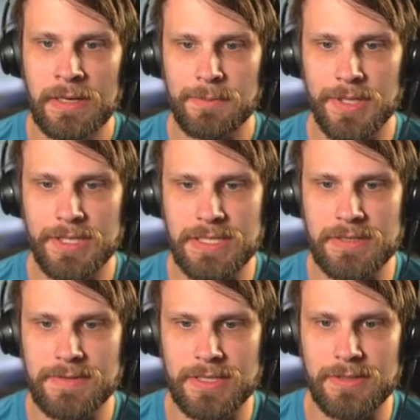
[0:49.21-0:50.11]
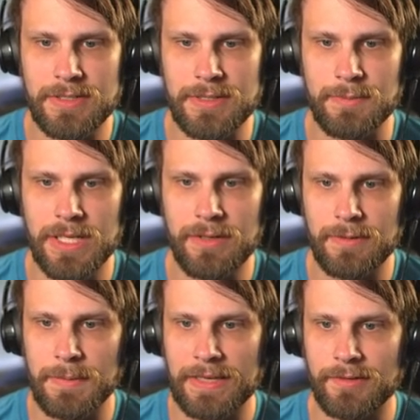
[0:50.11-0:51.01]
Blood Chief's Thirst, Meat
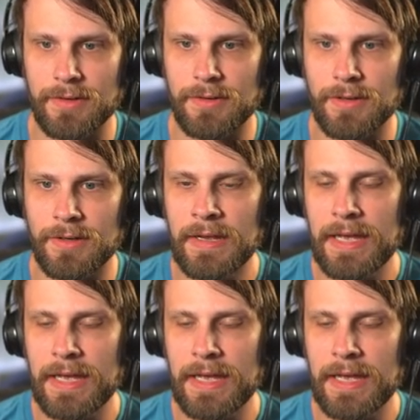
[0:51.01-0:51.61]
Hook Massacre.